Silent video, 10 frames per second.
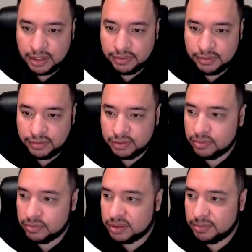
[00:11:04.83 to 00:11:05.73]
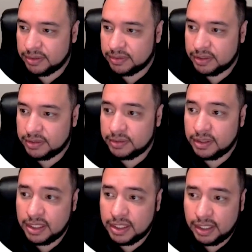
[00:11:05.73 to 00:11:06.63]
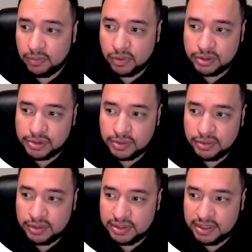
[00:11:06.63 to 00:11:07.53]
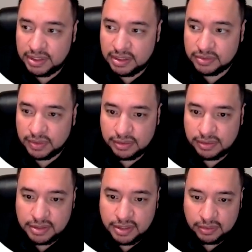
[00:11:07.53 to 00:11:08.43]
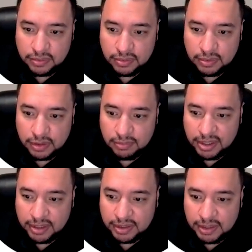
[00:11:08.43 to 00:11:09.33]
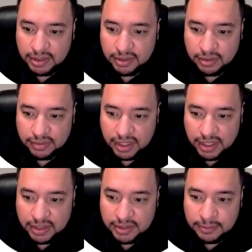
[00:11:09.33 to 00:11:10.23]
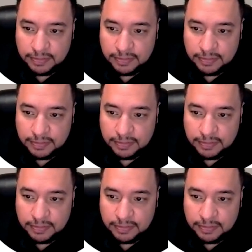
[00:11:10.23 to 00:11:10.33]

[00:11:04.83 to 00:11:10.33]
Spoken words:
You don't need to worry about that. I want to show you the DNS records that Google automatically already added.